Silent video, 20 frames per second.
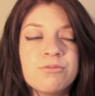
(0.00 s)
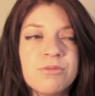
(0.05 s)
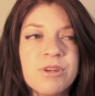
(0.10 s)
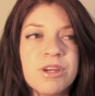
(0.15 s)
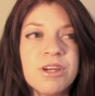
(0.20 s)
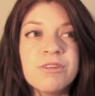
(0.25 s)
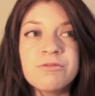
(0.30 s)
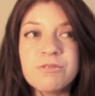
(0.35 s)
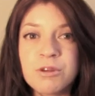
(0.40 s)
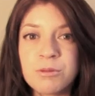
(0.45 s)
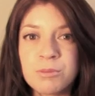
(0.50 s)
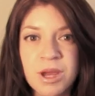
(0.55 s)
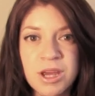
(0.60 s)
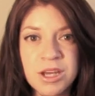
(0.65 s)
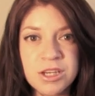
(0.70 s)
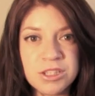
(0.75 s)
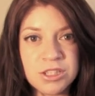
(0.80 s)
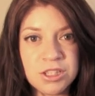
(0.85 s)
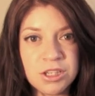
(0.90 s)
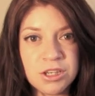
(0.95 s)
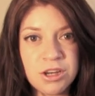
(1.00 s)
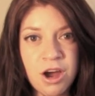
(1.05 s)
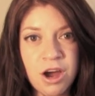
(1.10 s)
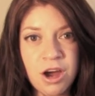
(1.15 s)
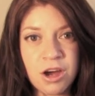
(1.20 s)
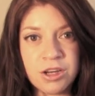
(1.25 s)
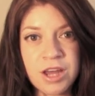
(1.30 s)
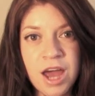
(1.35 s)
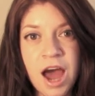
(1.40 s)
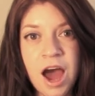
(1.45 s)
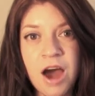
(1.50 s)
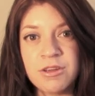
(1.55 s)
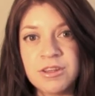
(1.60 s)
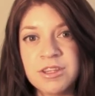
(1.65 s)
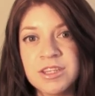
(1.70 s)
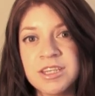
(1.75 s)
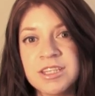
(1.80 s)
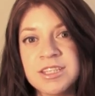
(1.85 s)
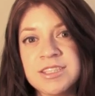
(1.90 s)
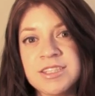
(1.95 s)
information on how
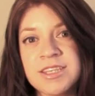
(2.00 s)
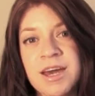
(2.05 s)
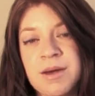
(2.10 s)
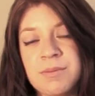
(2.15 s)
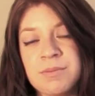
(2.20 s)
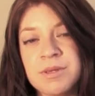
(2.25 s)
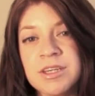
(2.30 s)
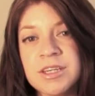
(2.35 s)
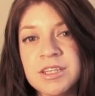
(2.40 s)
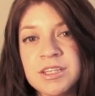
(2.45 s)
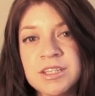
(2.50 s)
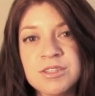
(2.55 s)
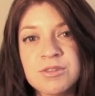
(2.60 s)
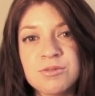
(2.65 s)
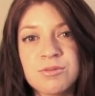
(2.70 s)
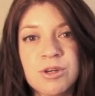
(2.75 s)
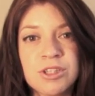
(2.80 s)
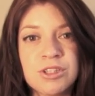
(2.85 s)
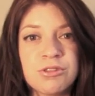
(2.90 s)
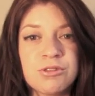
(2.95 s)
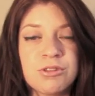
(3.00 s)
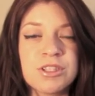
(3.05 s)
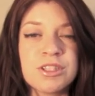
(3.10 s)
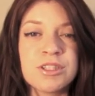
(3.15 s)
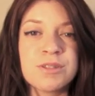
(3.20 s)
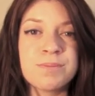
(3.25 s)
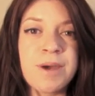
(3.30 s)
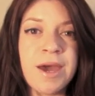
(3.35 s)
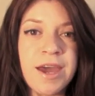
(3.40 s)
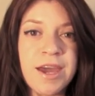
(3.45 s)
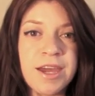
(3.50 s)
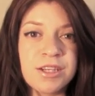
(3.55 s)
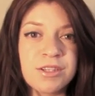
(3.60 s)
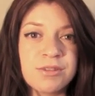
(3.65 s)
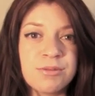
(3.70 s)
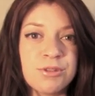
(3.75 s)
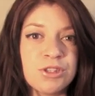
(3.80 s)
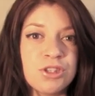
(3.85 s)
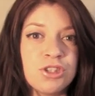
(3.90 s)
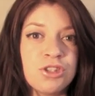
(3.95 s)
the exam is, what to
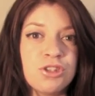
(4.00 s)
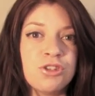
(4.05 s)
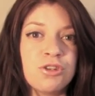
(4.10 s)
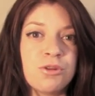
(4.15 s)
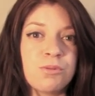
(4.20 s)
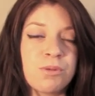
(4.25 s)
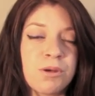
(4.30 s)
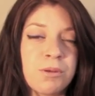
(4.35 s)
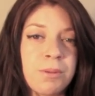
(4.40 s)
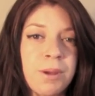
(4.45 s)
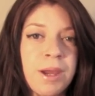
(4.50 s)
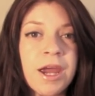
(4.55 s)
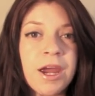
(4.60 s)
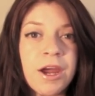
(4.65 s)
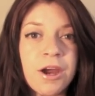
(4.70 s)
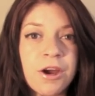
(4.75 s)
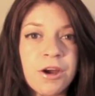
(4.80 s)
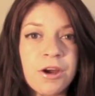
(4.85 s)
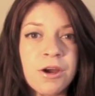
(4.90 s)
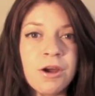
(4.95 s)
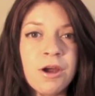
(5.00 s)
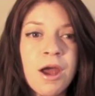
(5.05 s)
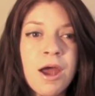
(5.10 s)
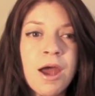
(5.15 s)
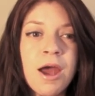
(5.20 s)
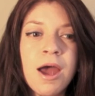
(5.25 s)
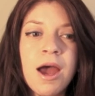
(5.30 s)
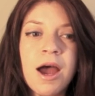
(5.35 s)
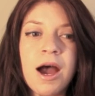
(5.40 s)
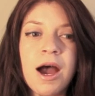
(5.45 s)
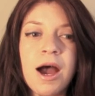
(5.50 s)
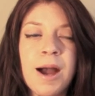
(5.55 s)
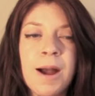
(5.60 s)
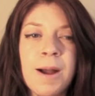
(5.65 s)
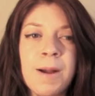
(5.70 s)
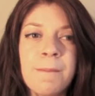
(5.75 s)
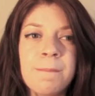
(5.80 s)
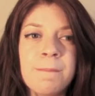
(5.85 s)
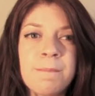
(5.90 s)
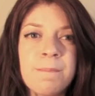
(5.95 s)
expect, what to do to prepare.
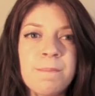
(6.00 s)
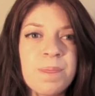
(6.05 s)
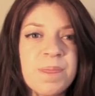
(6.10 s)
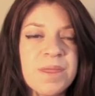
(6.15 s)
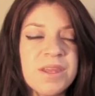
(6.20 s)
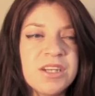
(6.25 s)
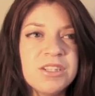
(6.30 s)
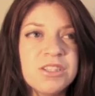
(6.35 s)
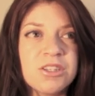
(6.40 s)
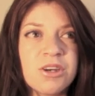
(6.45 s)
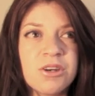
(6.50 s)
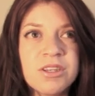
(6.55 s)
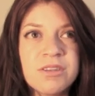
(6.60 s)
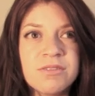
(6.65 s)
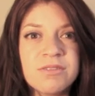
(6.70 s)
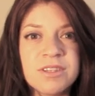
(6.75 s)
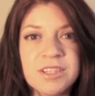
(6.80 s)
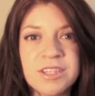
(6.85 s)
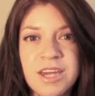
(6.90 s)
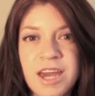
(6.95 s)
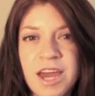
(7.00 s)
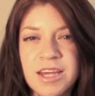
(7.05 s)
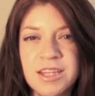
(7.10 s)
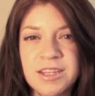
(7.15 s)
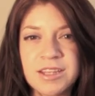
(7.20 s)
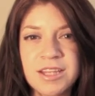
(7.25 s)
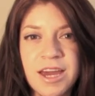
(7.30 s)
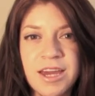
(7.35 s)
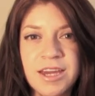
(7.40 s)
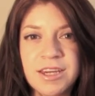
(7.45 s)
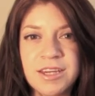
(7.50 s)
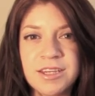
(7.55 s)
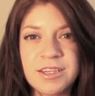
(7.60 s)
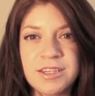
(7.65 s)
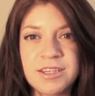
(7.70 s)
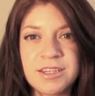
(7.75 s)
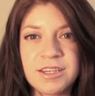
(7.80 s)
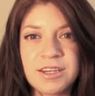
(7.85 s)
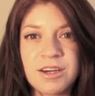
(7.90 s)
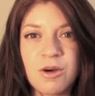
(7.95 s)
You don't even get
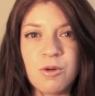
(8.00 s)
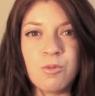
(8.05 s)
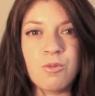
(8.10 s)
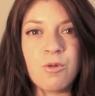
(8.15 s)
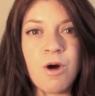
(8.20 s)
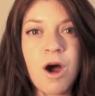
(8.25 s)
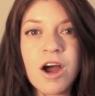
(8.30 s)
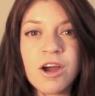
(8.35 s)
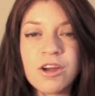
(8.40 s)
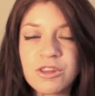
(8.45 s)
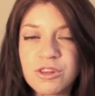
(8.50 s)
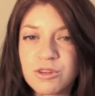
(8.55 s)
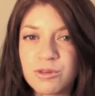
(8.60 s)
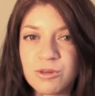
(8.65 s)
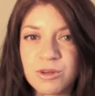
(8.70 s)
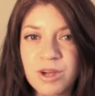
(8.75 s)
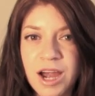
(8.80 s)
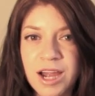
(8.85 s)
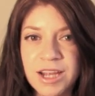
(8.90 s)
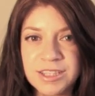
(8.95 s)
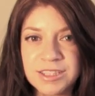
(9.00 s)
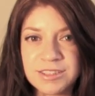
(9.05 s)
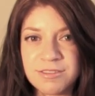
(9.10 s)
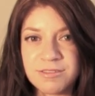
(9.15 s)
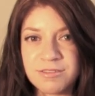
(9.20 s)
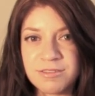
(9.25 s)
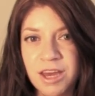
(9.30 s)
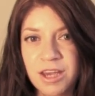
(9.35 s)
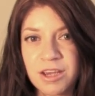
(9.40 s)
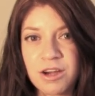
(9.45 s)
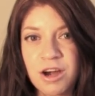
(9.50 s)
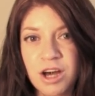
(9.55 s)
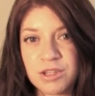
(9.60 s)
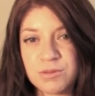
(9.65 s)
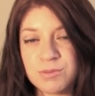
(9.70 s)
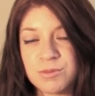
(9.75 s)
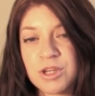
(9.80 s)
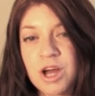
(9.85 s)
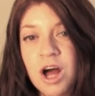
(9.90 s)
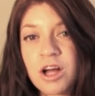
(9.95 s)
like a walkthrough kind of like
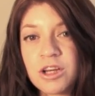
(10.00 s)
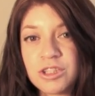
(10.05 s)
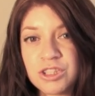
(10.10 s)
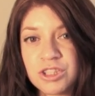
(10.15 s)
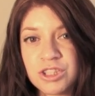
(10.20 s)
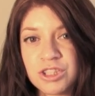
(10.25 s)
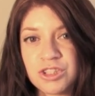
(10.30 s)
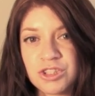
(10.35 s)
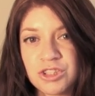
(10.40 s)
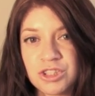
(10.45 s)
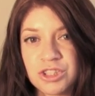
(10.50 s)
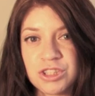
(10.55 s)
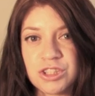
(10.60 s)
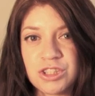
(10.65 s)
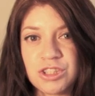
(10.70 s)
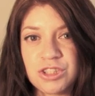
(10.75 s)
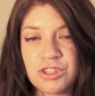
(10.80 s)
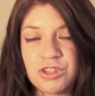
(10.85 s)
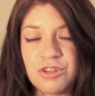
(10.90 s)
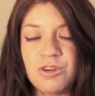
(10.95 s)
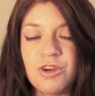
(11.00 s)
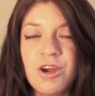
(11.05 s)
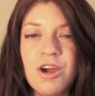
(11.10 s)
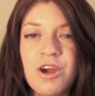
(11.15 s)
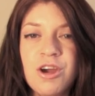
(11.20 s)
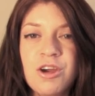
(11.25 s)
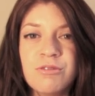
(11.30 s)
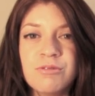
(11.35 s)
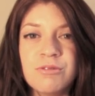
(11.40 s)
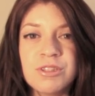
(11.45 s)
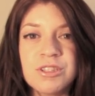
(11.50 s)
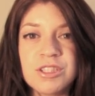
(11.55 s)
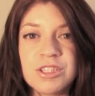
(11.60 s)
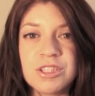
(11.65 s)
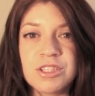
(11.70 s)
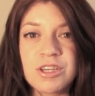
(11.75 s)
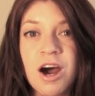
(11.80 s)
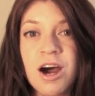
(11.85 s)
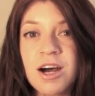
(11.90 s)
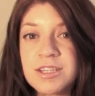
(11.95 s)
cosmetology students do, which
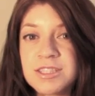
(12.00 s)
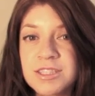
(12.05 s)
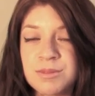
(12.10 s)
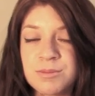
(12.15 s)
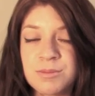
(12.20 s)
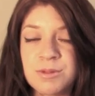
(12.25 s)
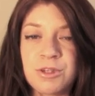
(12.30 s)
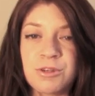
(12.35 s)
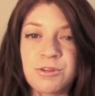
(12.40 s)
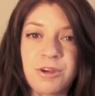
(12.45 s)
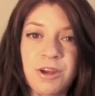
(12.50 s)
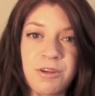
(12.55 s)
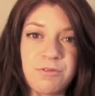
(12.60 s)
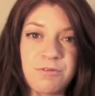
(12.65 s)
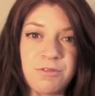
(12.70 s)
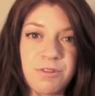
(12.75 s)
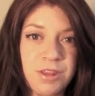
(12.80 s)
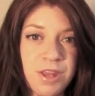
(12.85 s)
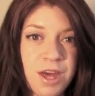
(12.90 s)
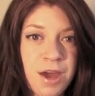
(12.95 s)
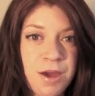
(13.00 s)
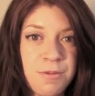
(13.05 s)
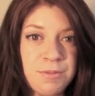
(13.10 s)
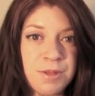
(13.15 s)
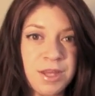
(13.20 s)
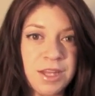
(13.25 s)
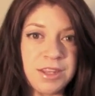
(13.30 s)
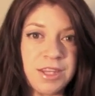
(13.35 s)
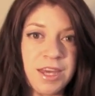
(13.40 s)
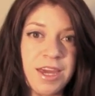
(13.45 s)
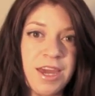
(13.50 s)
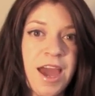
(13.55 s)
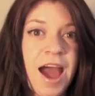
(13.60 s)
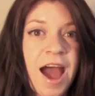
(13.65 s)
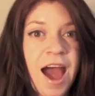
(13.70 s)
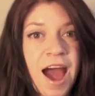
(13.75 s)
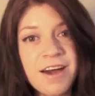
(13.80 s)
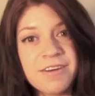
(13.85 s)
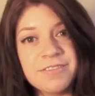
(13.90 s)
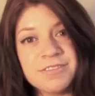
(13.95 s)
is awesome and great for them that they
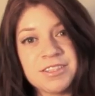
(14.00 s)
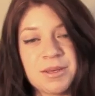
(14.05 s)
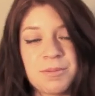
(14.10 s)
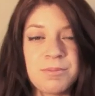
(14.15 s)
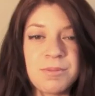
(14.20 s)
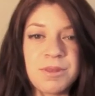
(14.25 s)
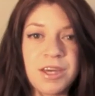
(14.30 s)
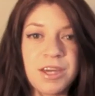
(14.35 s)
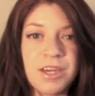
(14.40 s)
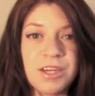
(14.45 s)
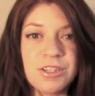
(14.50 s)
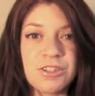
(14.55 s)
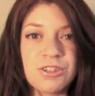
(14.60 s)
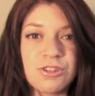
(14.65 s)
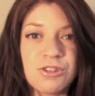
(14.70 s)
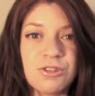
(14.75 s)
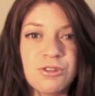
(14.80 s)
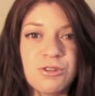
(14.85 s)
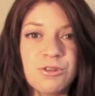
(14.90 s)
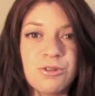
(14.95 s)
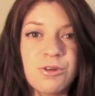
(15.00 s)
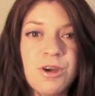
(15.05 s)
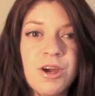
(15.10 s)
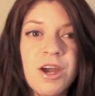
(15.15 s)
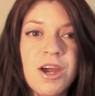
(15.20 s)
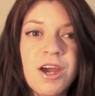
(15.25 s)
have something to